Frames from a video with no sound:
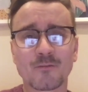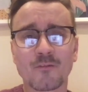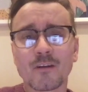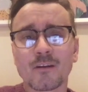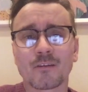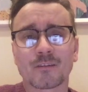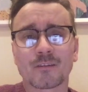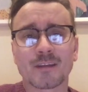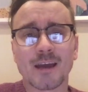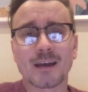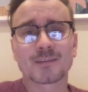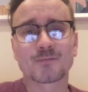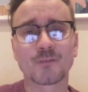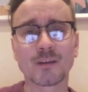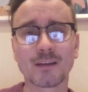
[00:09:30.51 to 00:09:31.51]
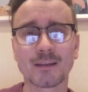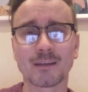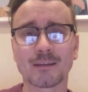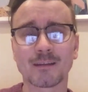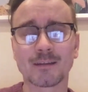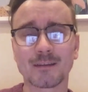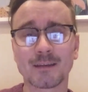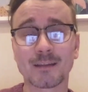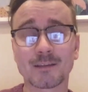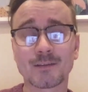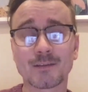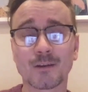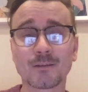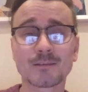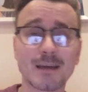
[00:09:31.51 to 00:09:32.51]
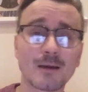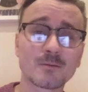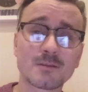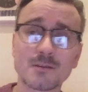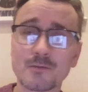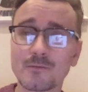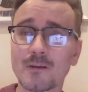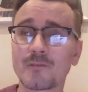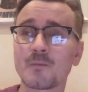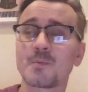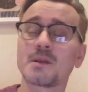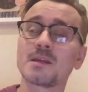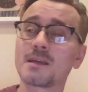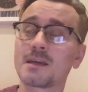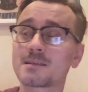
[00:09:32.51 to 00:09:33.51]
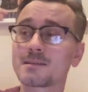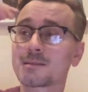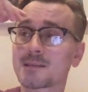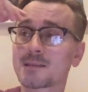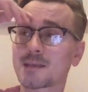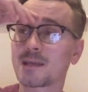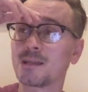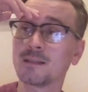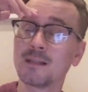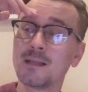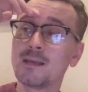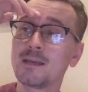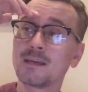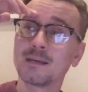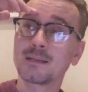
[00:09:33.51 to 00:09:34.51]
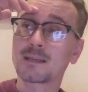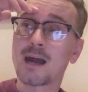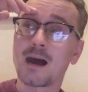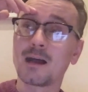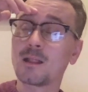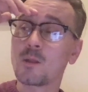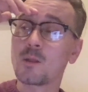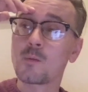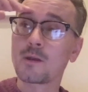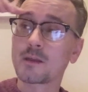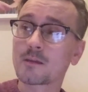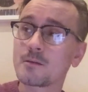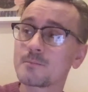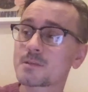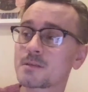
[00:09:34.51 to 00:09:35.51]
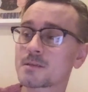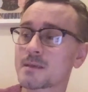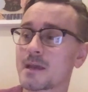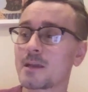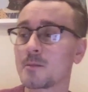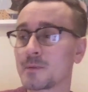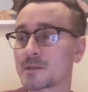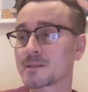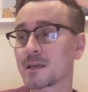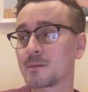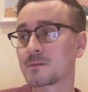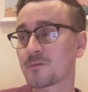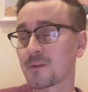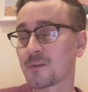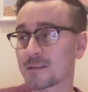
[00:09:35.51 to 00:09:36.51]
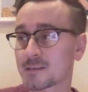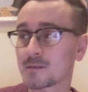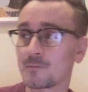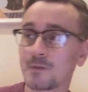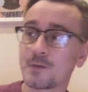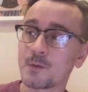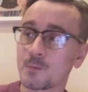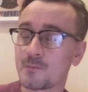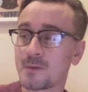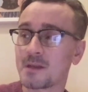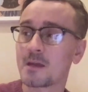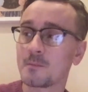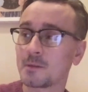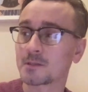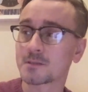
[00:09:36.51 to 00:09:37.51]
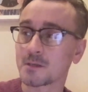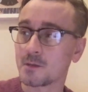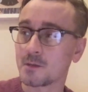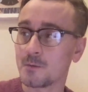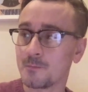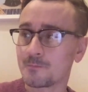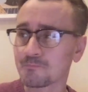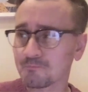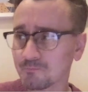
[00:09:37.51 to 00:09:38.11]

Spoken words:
We're running on gas, really, and it's all down to Rafa Benitez's skill and guile when it comes to setting up a team defensively that we've been able to